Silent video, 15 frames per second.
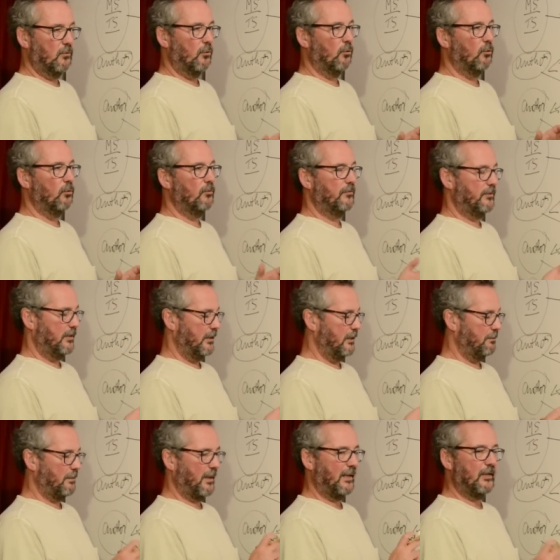all
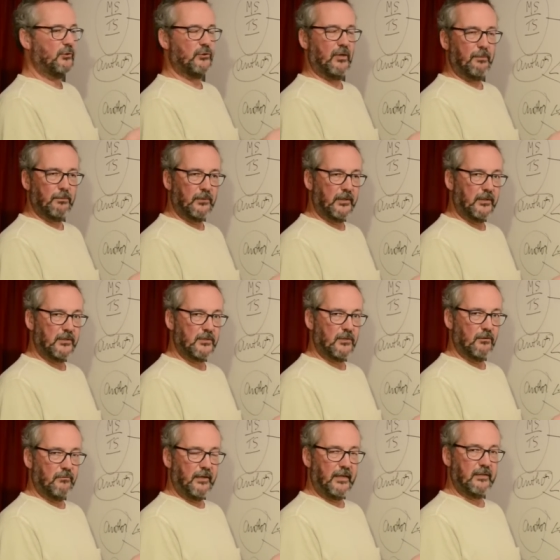the page numbering is
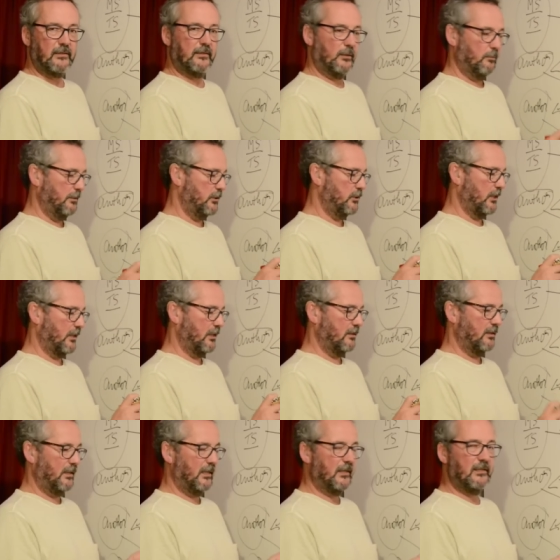correct. They'll be
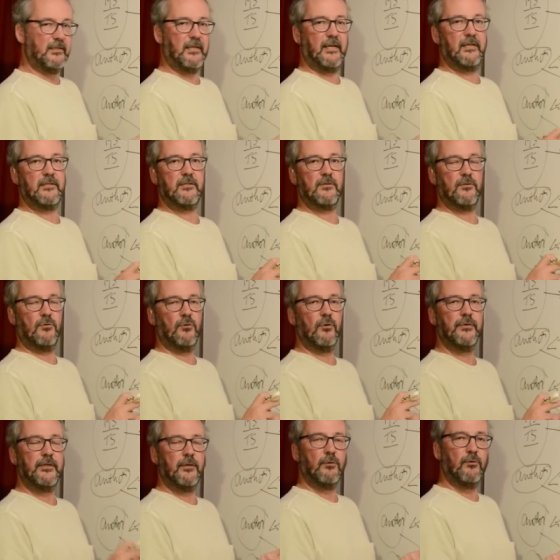checking the index
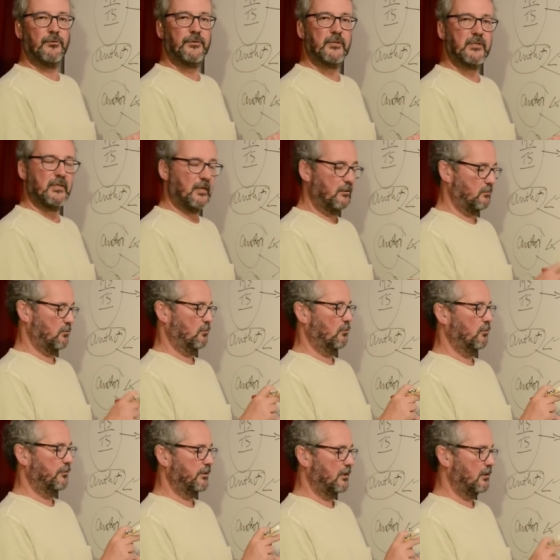or the author's note
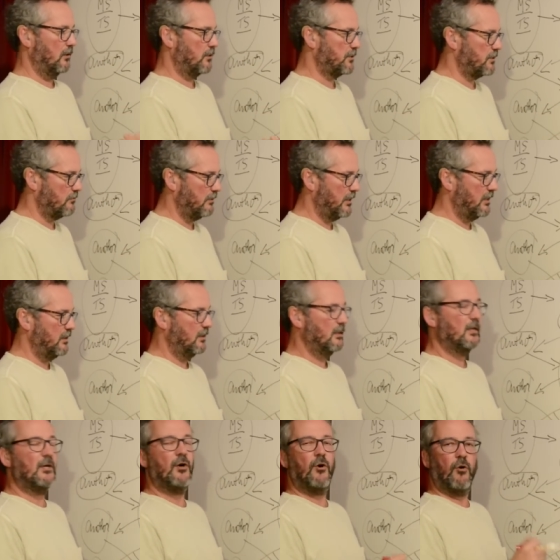or the glossary.
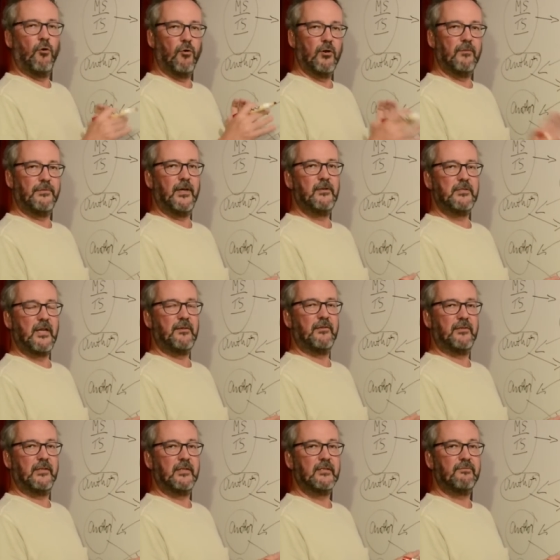All of those
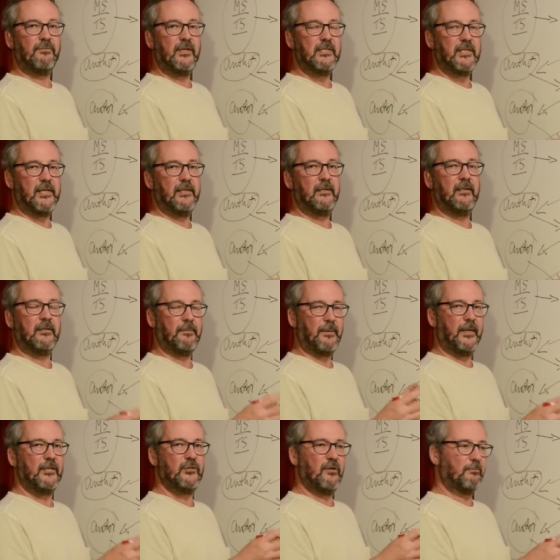other things fit in, and the
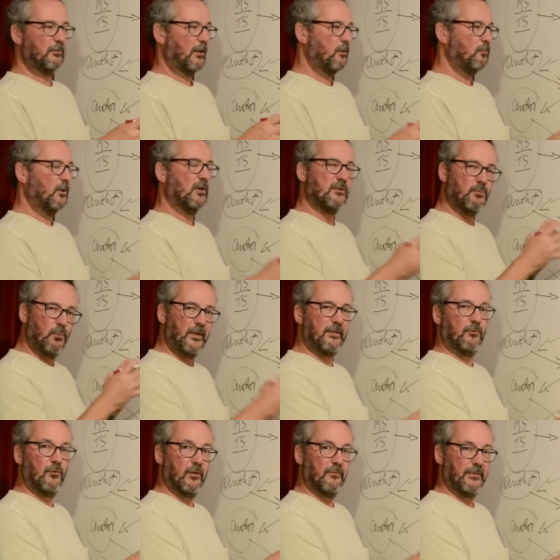page numbering works
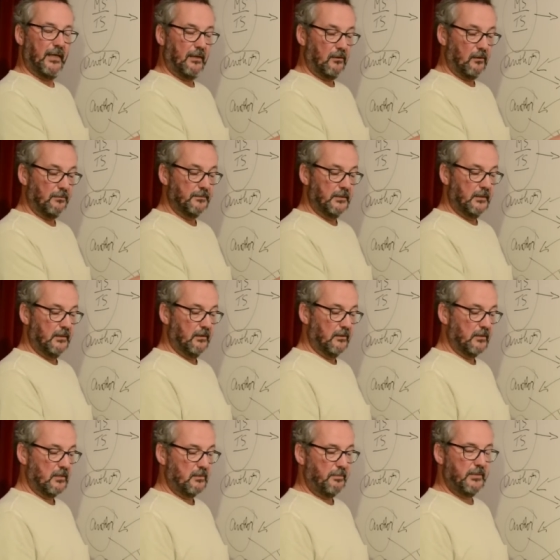with all of that lot,
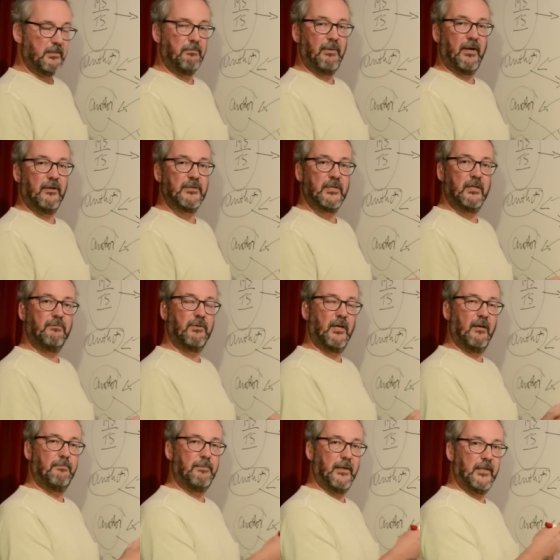because it's a bit embarrassing if
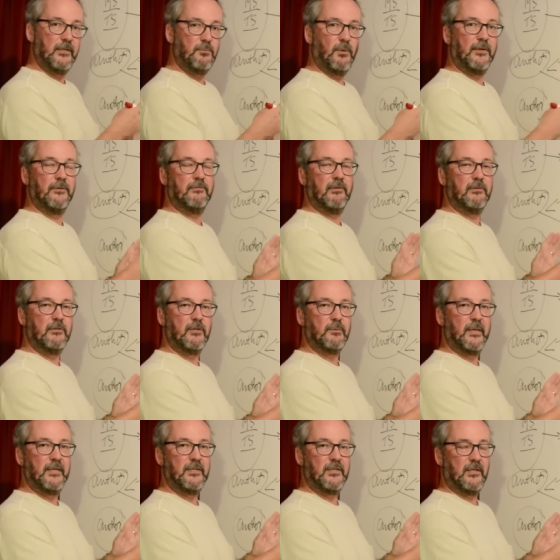you have page one through to
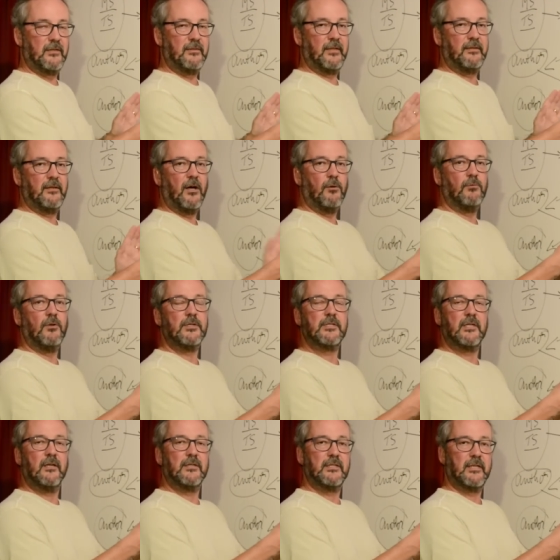twenty and then the whole lot
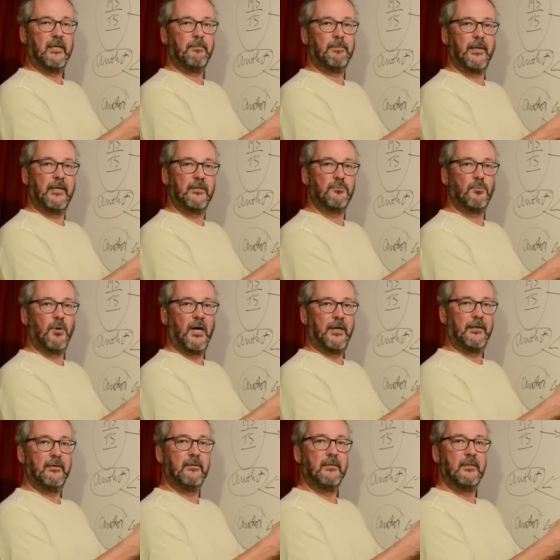starts again page
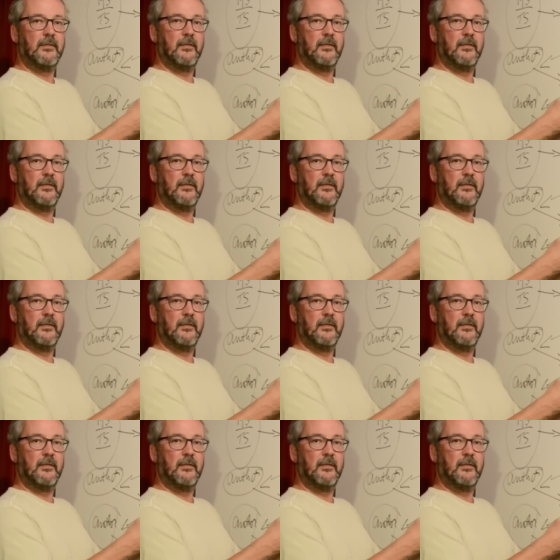one